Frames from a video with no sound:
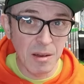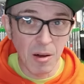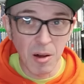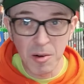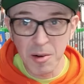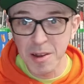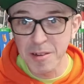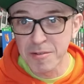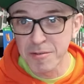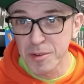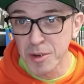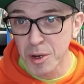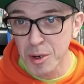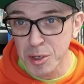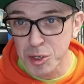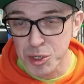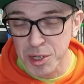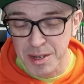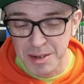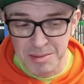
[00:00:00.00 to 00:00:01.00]
are even
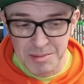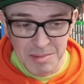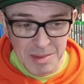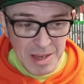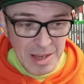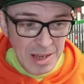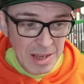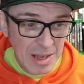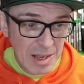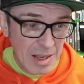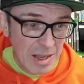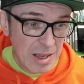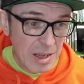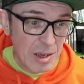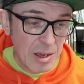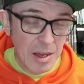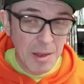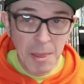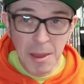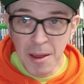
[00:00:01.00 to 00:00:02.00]
nicer.
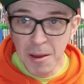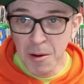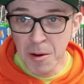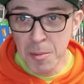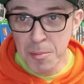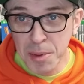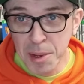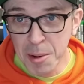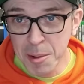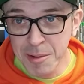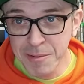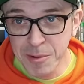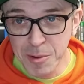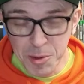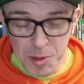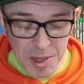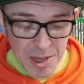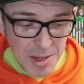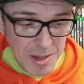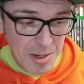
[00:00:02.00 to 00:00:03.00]
And they are beautiful
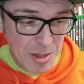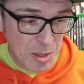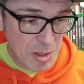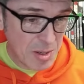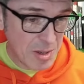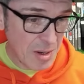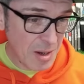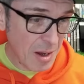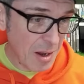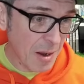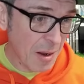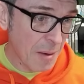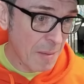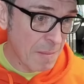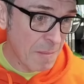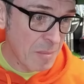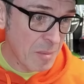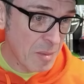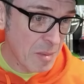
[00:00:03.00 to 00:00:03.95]
things. I